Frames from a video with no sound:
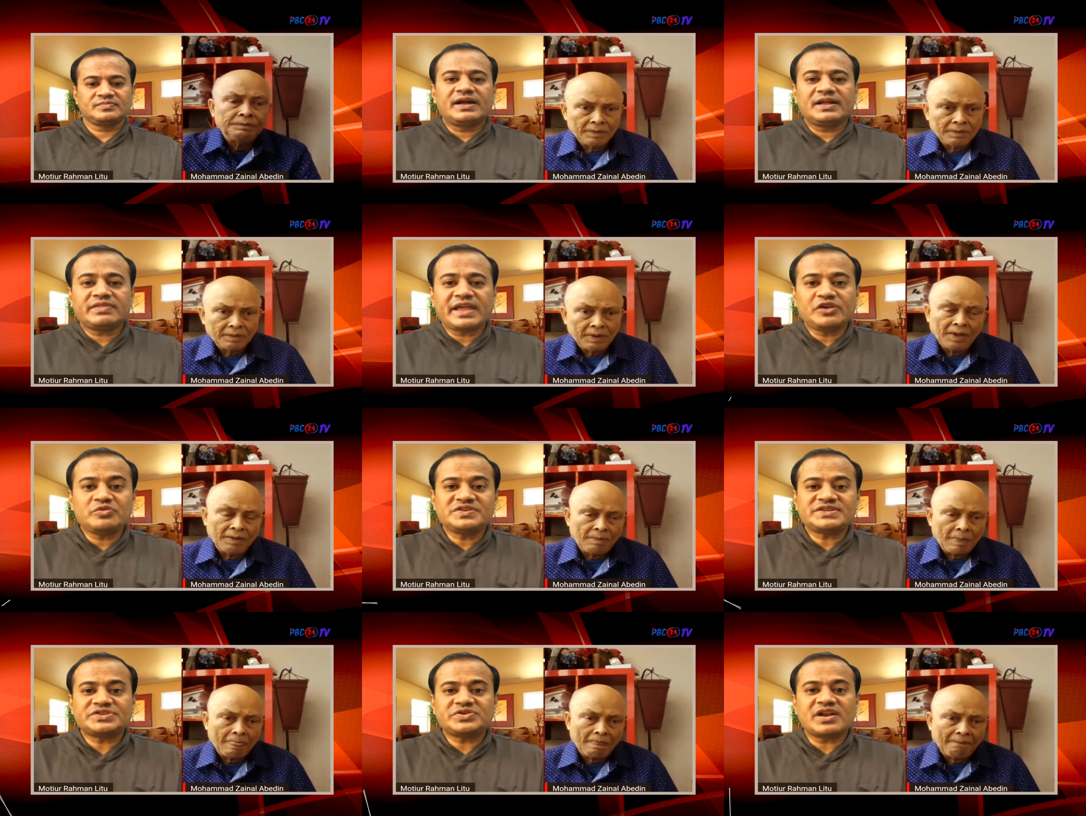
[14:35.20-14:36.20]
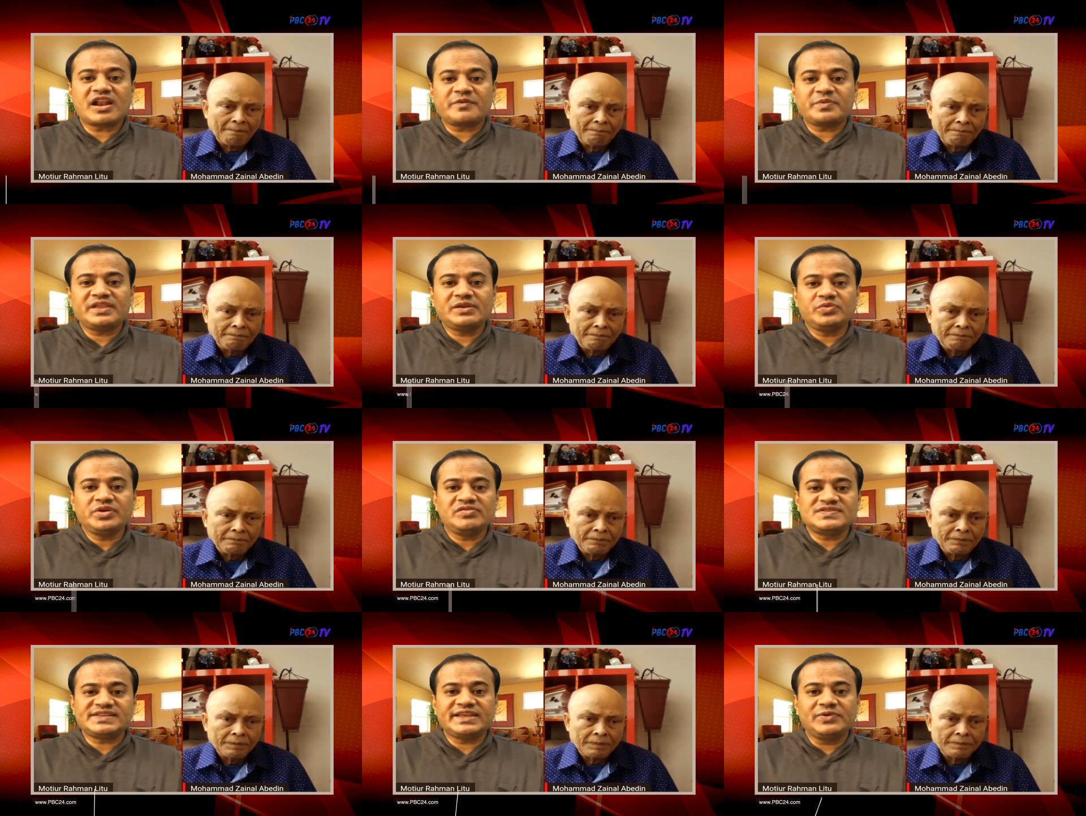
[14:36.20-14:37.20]
Speaker 1: Uh, thank you, Mister Jainal Abidin. We
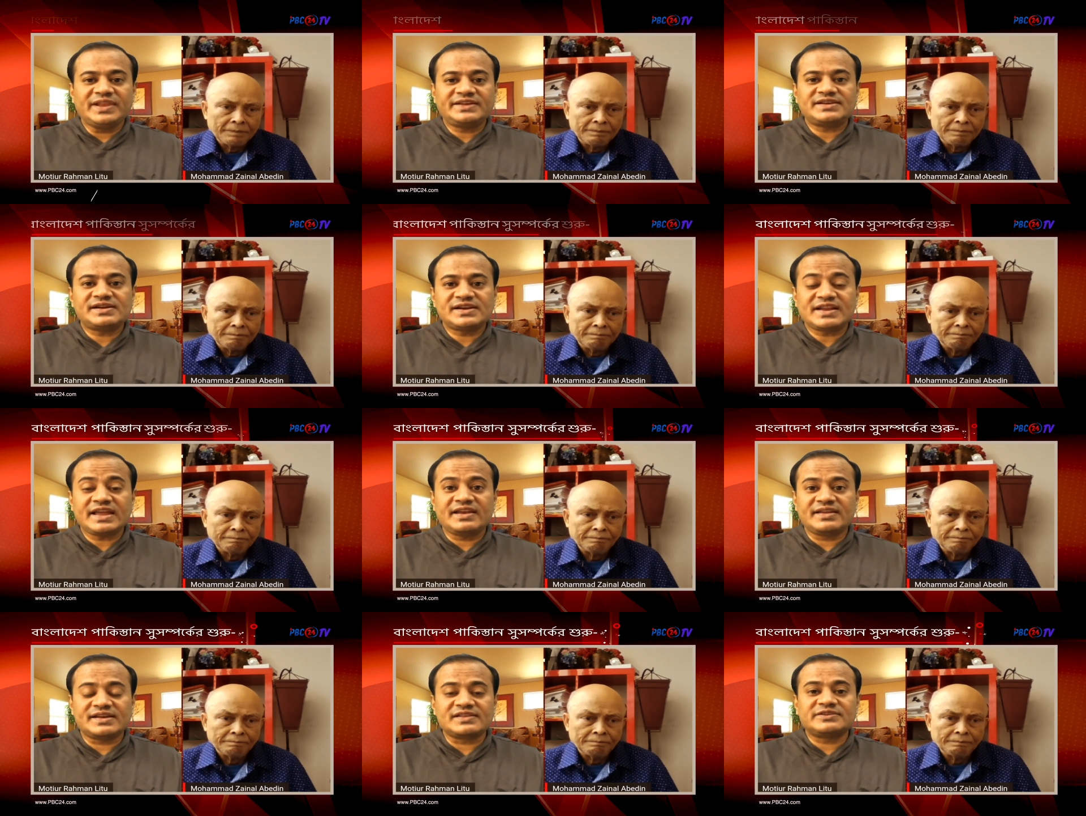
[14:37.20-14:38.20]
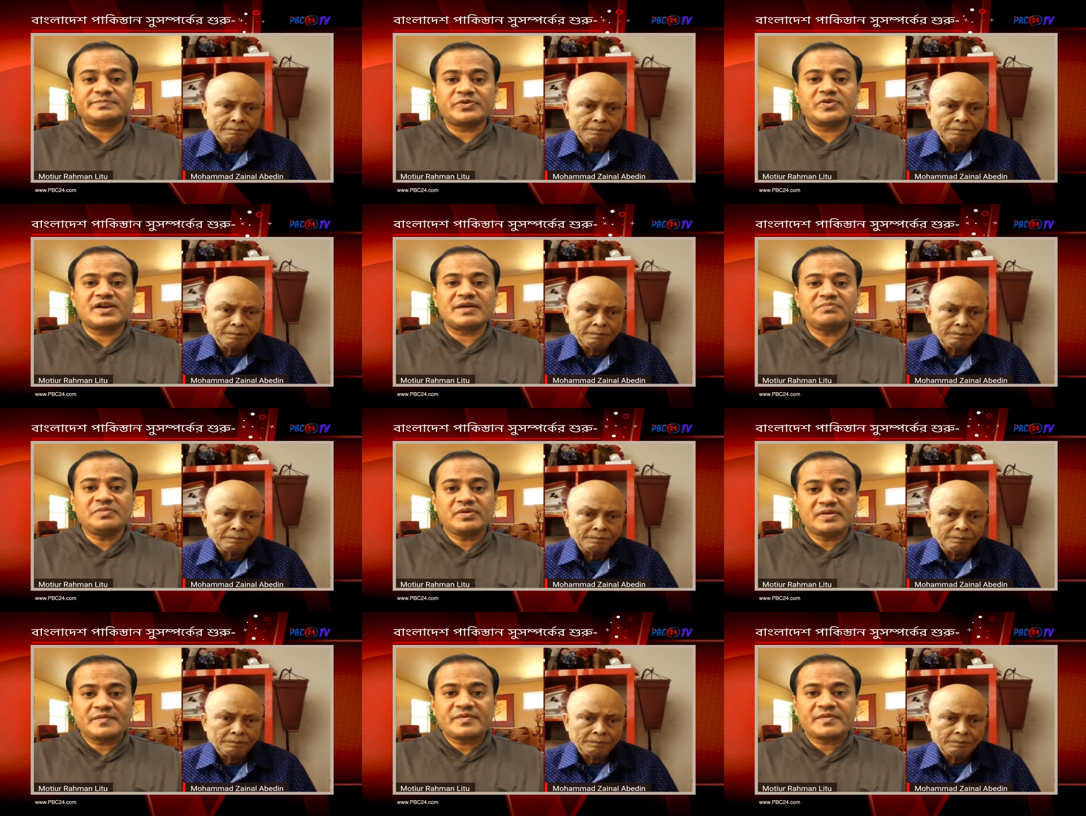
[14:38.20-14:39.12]
will see you later in another program.